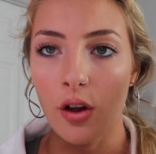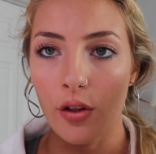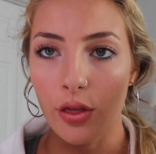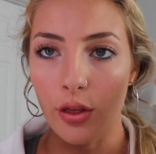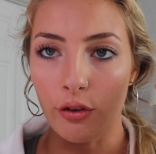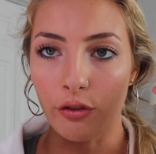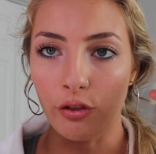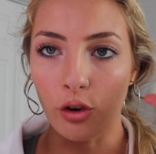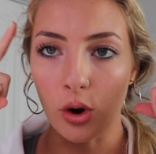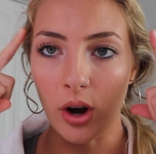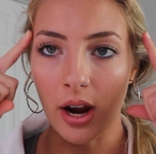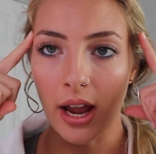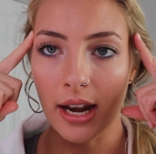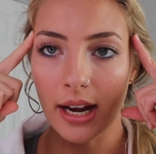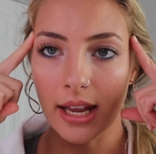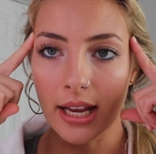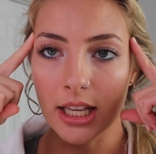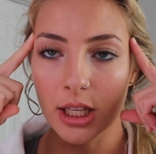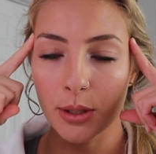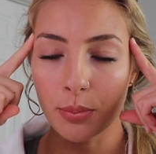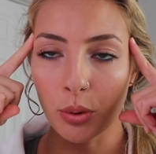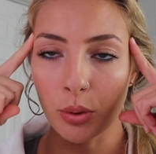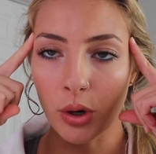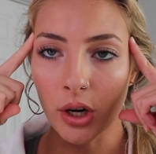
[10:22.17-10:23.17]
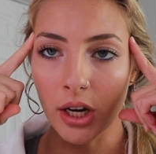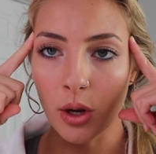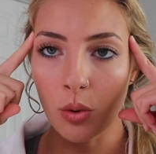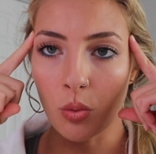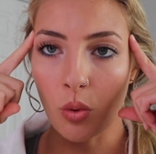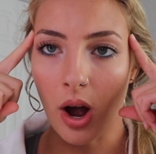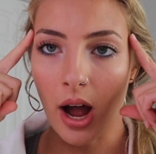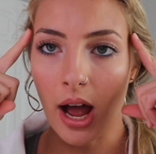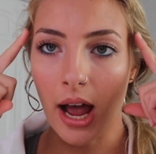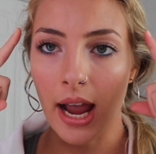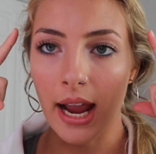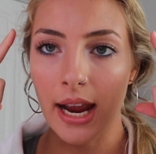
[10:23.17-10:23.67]
the forehead is pretty
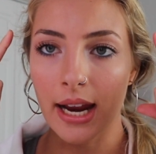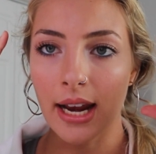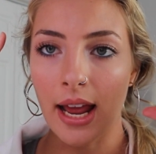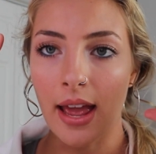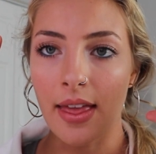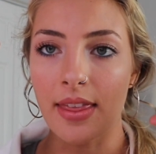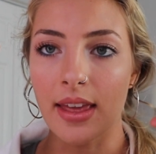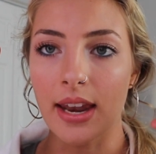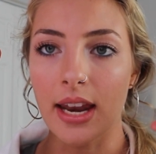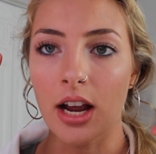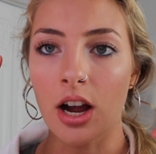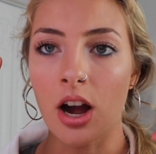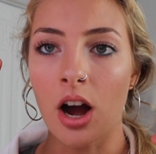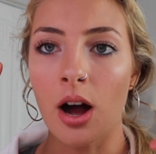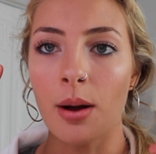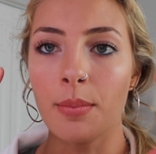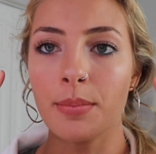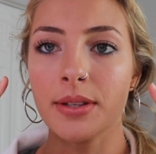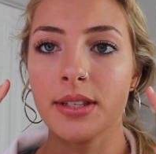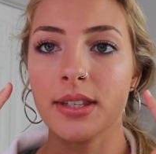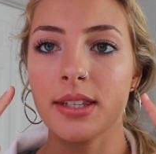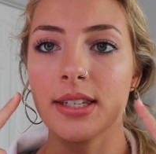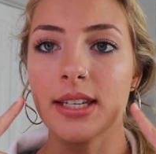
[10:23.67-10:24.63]
wide and then it comes